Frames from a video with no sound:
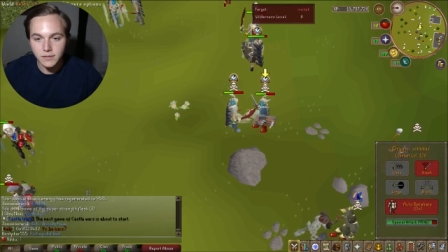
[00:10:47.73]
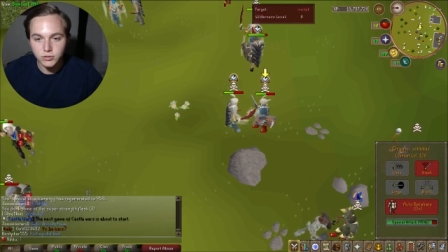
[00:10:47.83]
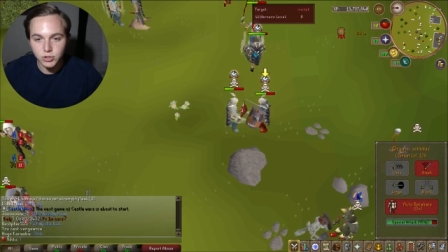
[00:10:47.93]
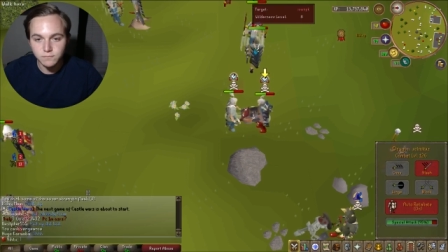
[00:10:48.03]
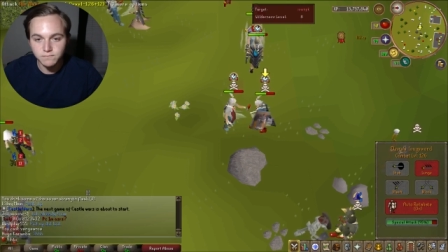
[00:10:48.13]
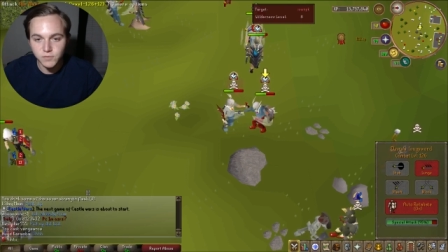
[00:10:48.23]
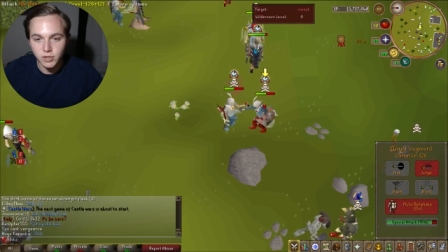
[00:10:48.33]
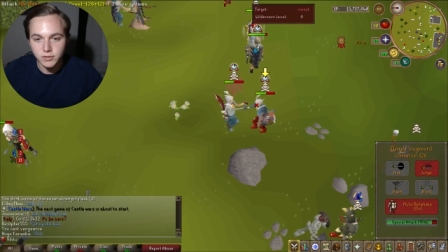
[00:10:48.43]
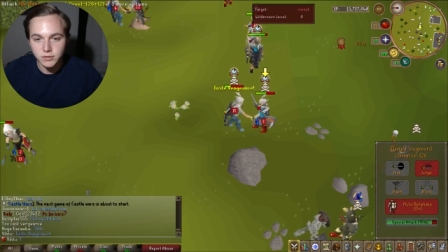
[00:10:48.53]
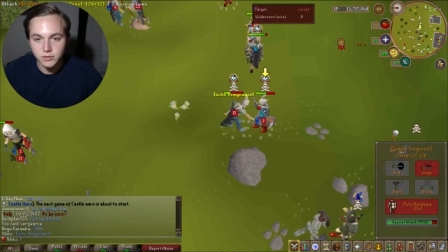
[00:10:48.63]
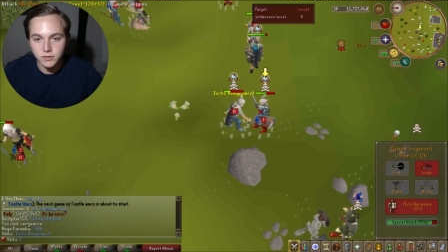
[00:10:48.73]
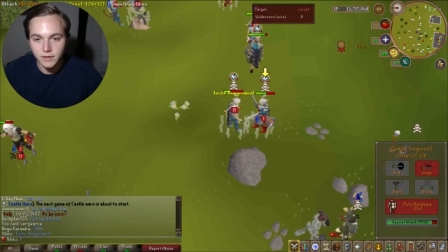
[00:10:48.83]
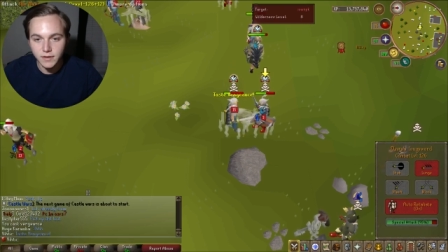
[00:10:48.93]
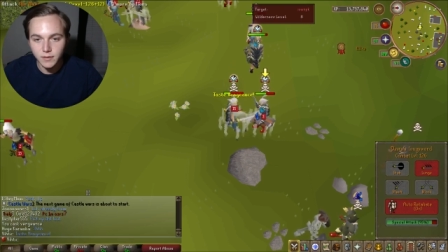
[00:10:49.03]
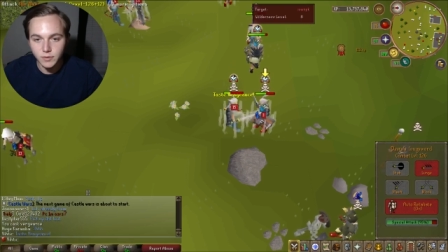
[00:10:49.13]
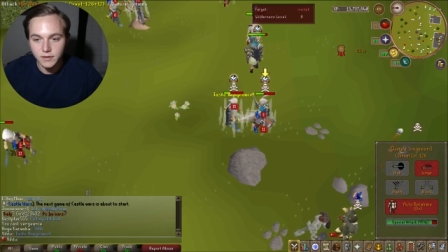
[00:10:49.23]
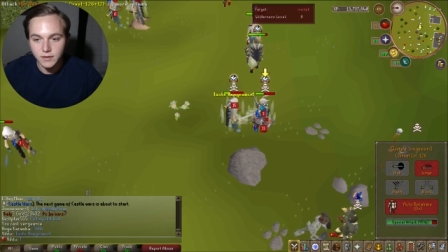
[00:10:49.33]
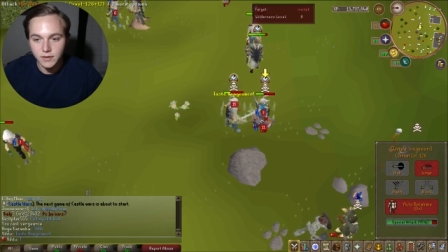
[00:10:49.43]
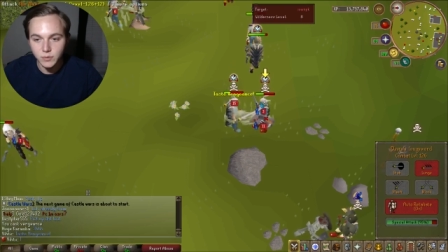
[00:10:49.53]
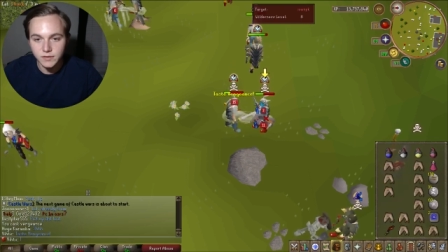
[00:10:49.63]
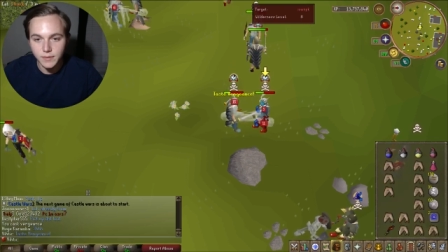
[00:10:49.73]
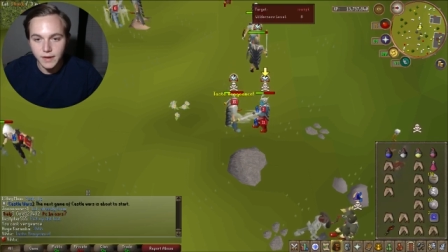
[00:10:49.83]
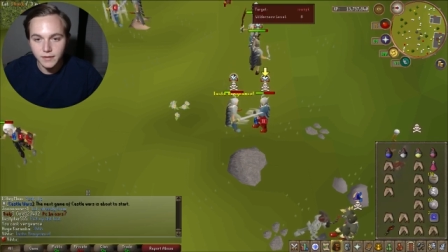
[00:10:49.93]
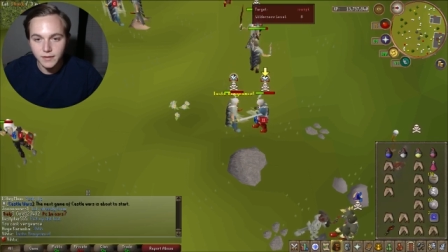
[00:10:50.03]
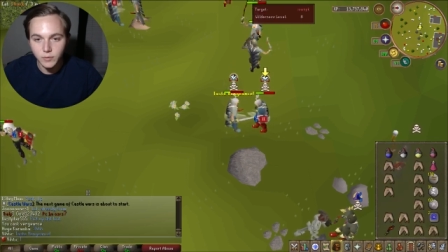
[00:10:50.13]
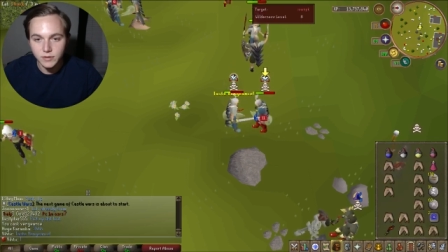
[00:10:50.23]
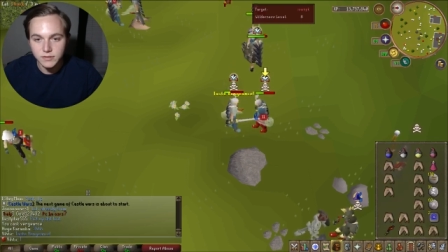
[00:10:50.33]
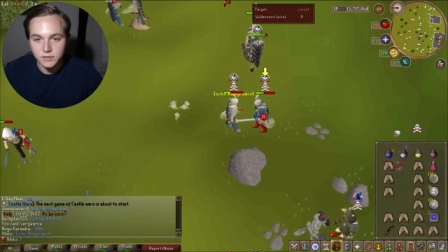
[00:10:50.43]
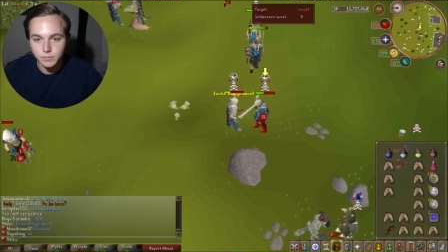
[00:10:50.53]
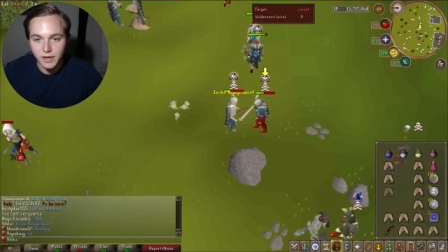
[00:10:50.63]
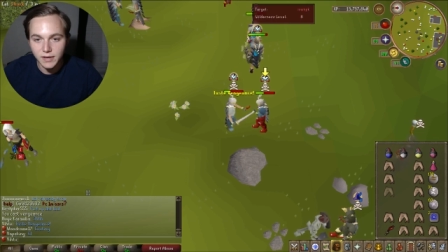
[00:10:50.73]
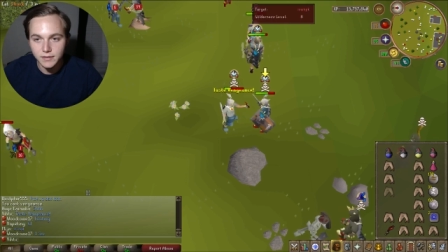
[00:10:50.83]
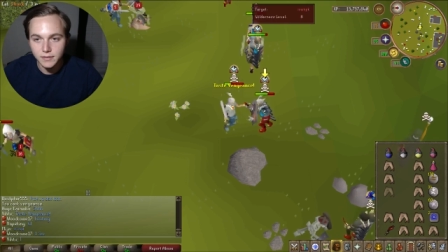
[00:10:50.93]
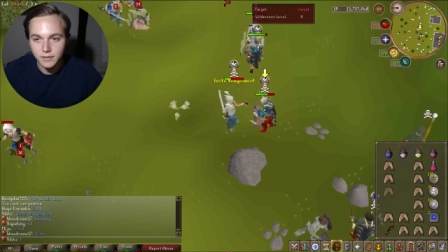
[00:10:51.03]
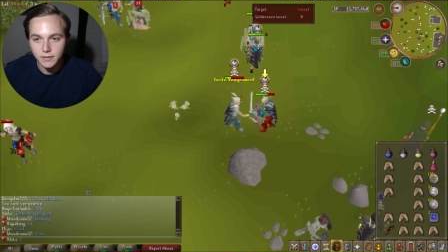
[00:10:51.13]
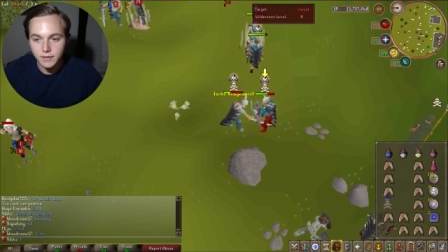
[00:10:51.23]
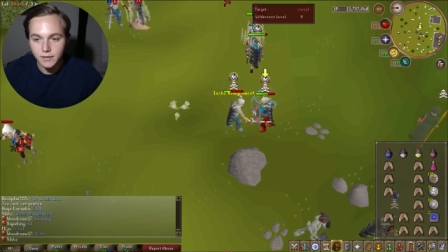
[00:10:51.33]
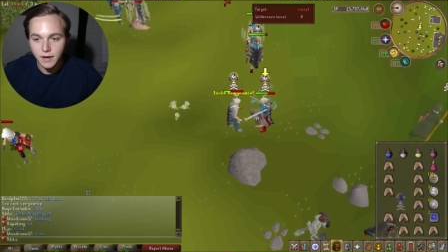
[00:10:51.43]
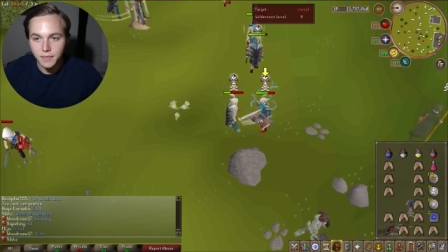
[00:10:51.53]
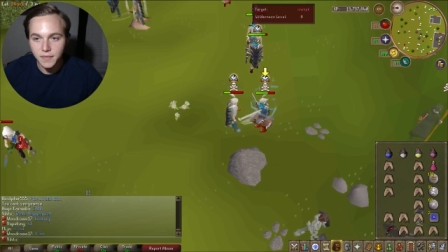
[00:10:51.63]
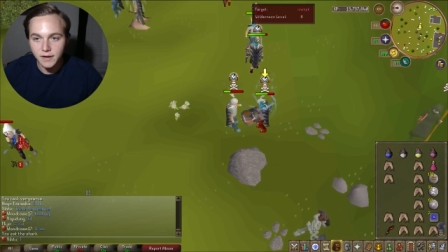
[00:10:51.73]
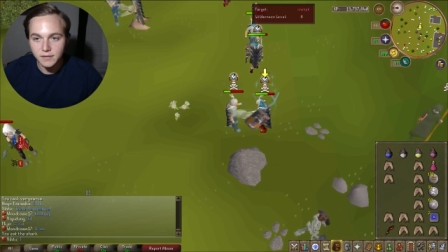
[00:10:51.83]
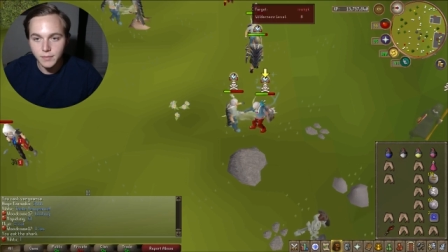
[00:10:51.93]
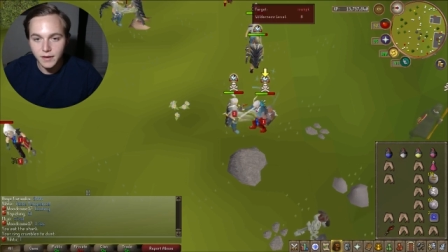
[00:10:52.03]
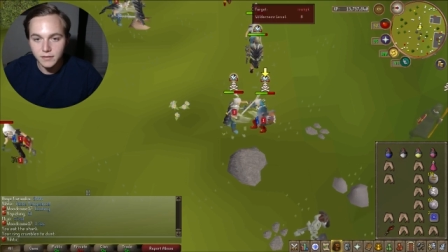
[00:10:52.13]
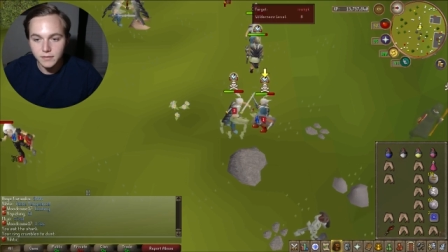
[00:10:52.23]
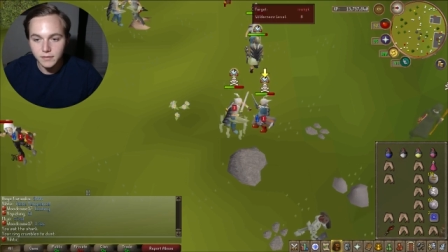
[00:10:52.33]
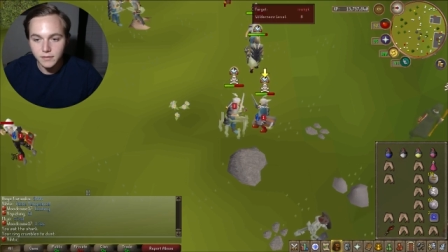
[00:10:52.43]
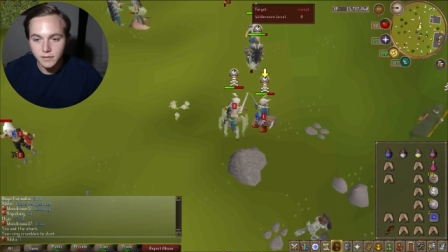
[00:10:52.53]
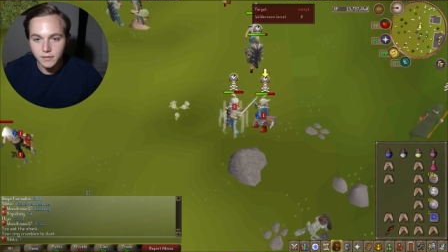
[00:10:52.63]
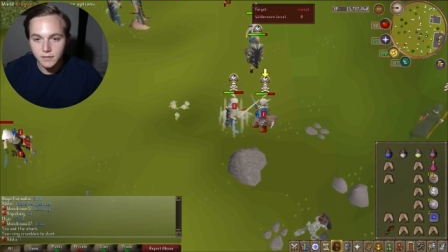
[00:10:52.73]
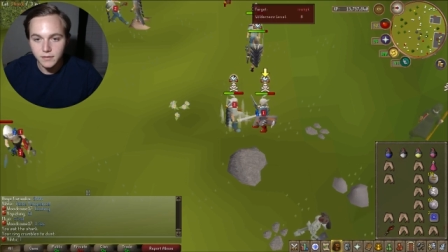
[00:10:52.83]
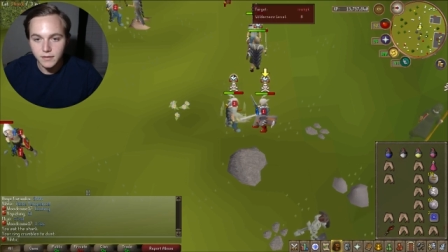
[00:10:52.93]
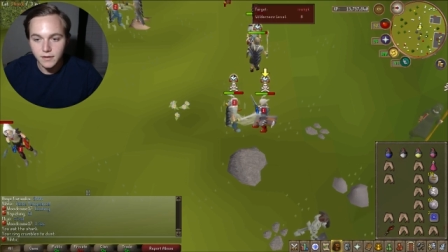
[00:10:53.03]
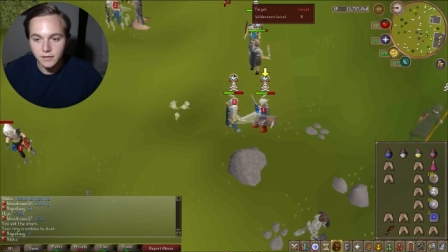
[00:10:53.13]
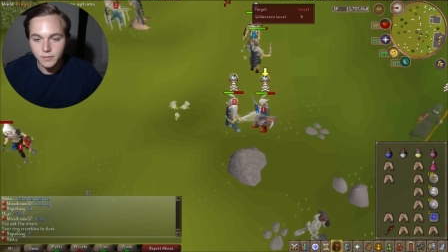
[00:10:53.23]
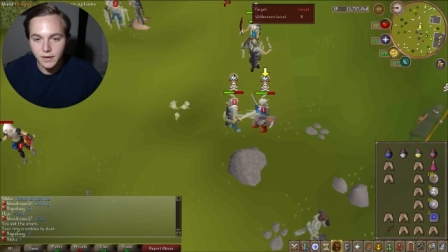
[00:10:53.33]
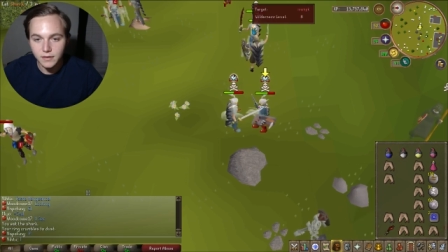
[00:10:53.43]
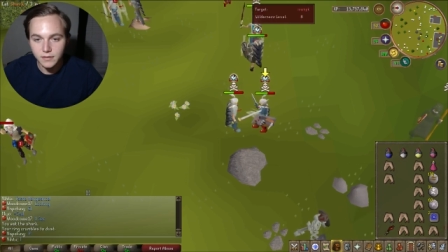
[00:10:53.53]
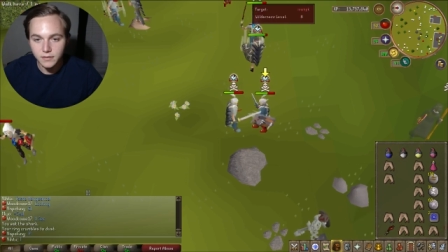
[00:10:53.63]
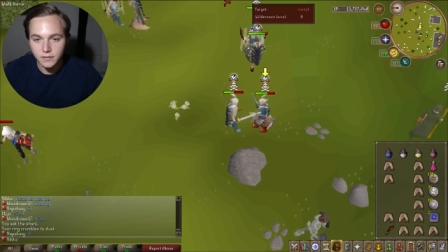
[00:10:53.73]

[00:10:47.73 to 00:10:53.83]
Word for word: Let's go for it. Hit him with the, hit him with the spec. Hit him with the spec. I thought I specced. Didn't I spec?